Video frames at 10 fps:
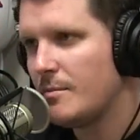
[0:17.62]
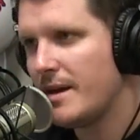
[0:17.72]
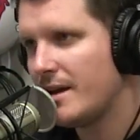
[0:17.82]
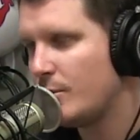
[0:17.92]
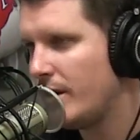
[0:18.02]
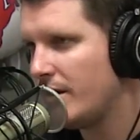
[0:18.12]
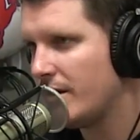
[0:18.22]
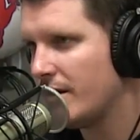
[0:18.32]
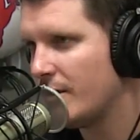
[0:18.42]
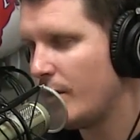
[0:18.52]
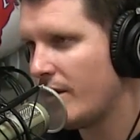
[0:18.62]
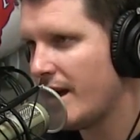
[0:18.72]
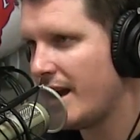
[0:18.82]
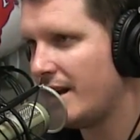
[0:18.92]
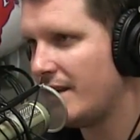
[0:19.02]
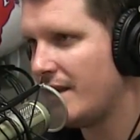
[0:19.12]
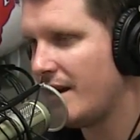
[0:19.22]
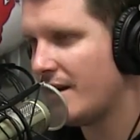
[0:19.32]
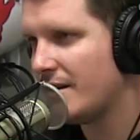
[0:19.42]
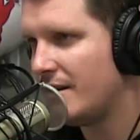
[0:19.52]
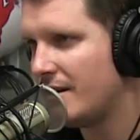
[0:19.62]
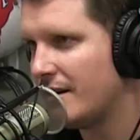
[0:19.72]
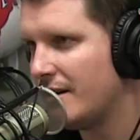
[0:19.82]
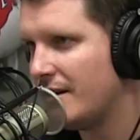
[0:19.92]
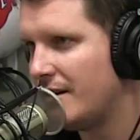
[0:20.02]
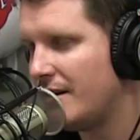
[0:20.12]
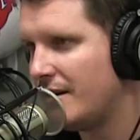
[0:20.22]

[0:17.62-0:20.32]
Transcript: Man, we are we are hanging in there on a